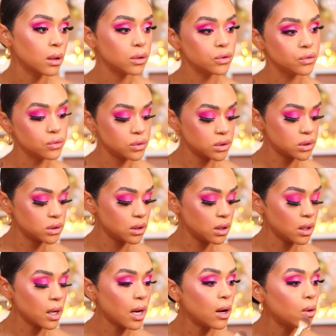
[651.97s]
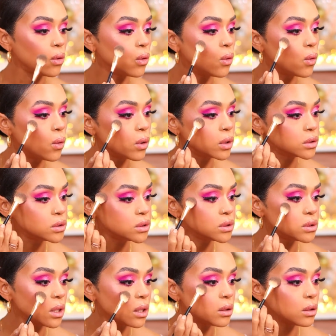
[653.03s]
You see how gorgeous
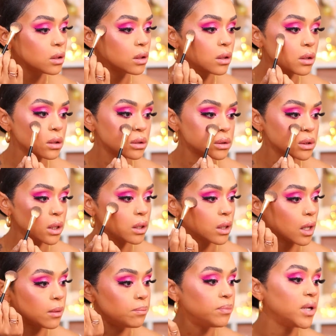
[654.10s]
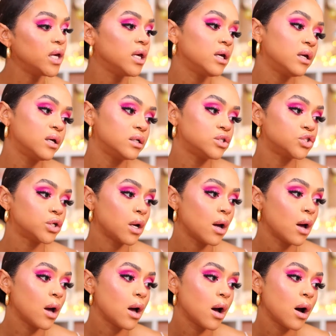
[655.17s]
that look? It's like a pinkish
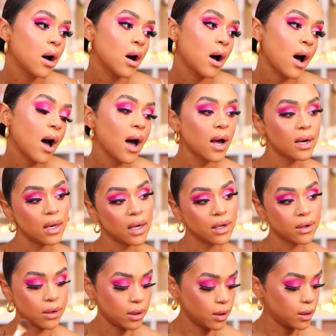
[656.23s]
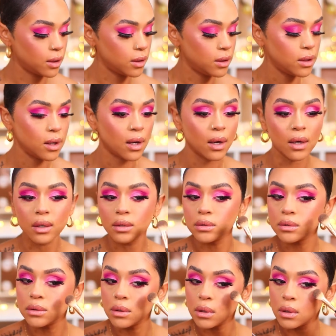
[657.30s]
highlighter.
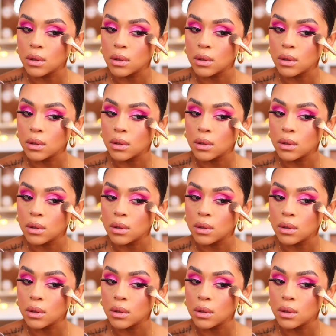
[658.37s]
Yes.